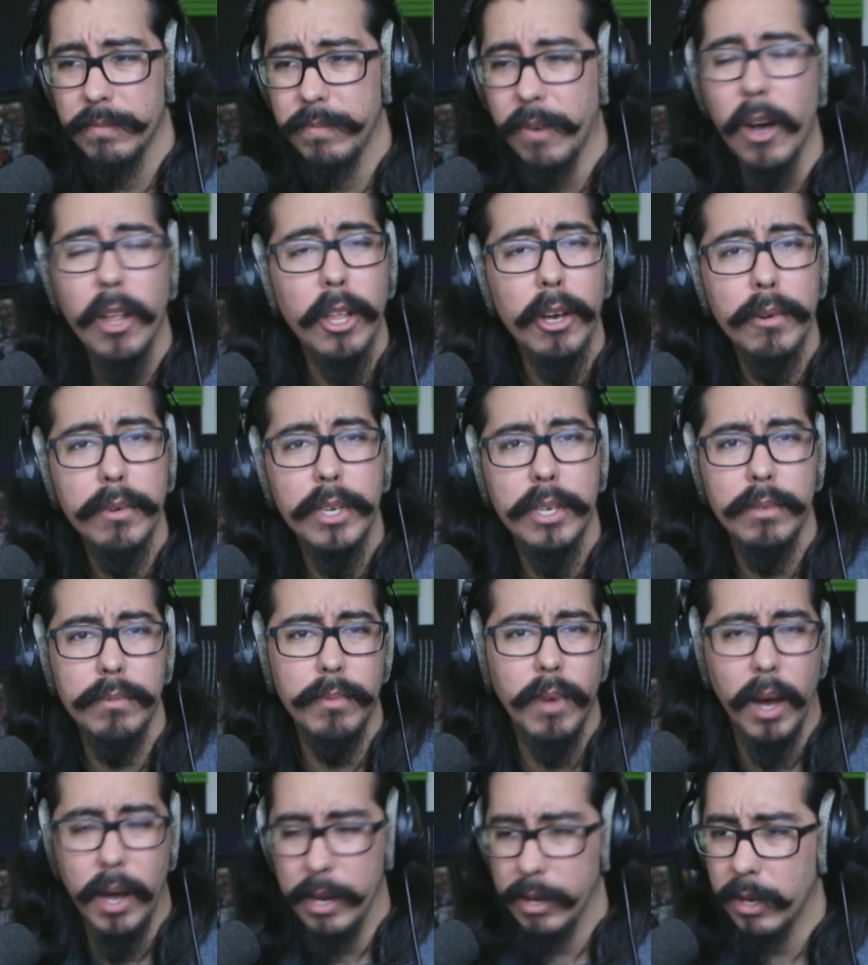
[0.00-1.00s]
follow
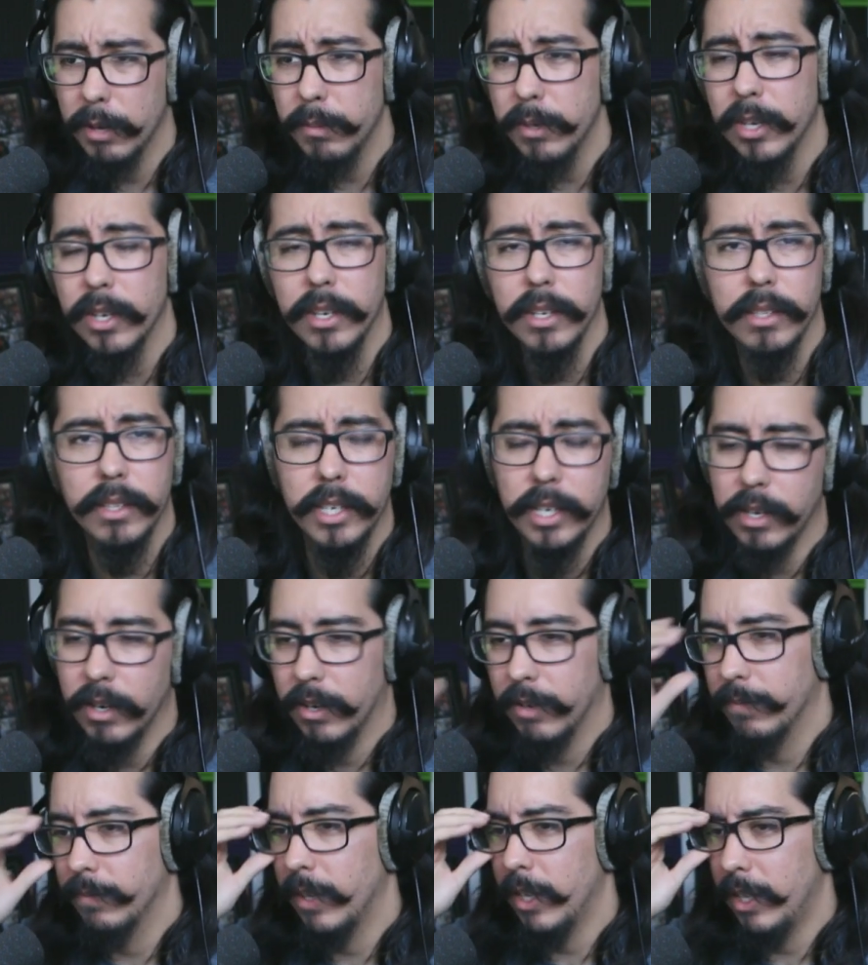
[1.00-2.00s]
a community leader.